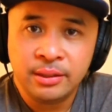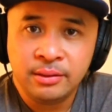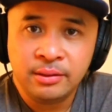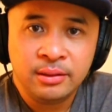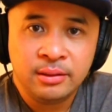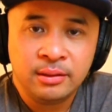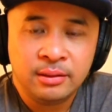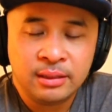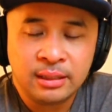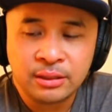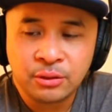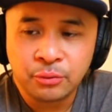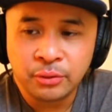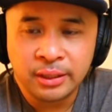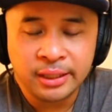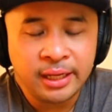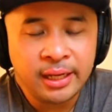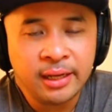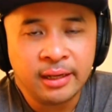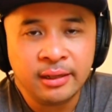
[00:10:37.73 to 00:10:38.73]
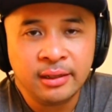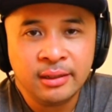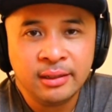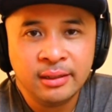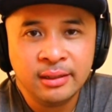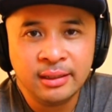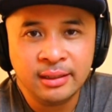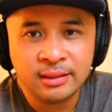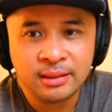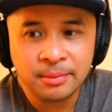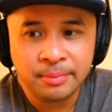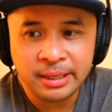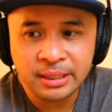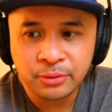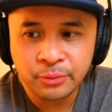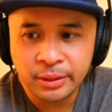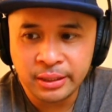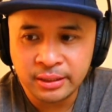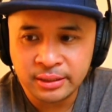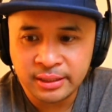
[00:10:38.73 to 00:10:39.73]
And that's really it, is the
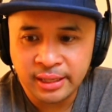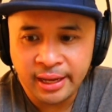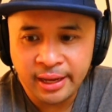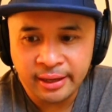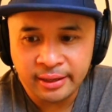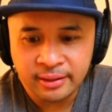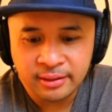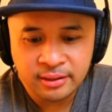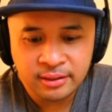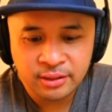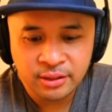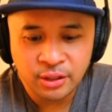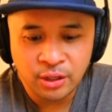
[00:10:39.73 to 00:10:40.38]
best way to say it.